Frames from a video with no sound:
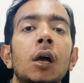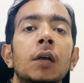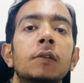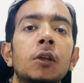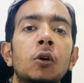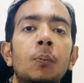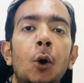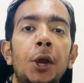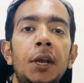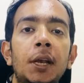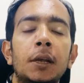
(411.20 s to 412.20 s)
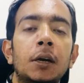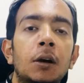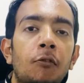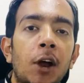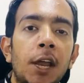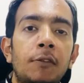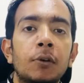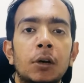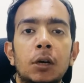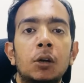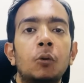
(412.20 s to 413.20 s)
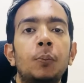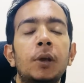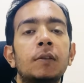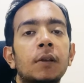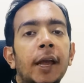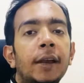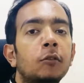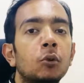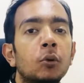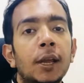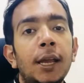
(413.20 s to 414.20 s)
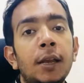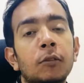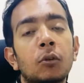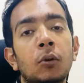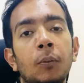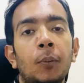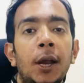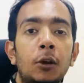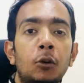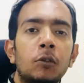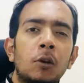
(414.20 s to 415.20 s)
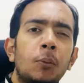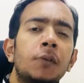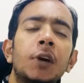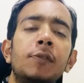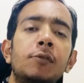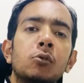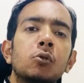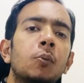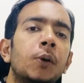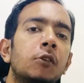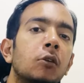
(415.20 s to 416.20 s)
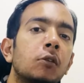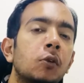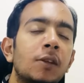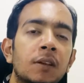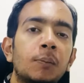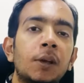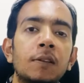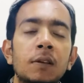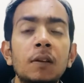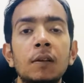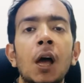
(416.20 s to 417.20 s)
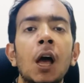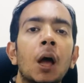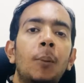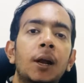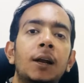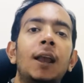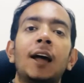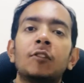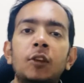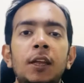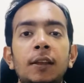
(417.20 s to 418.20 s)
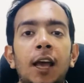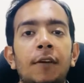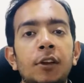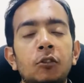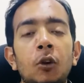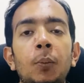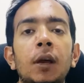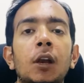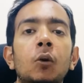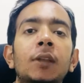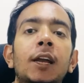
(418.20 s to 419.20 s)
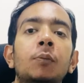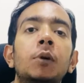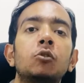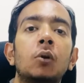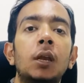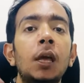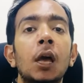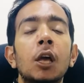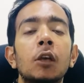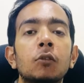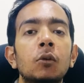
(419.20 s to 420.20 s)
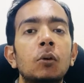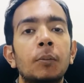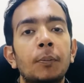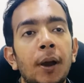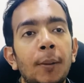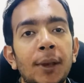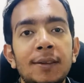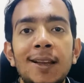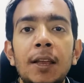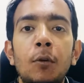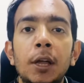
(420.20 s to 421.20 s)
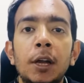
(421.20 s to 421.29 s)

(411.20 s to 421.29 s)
0.5 rupees and so, right? So, and to 0.5 to 2 rupees also in some cases, but largely the average will be around that much only. So basically what I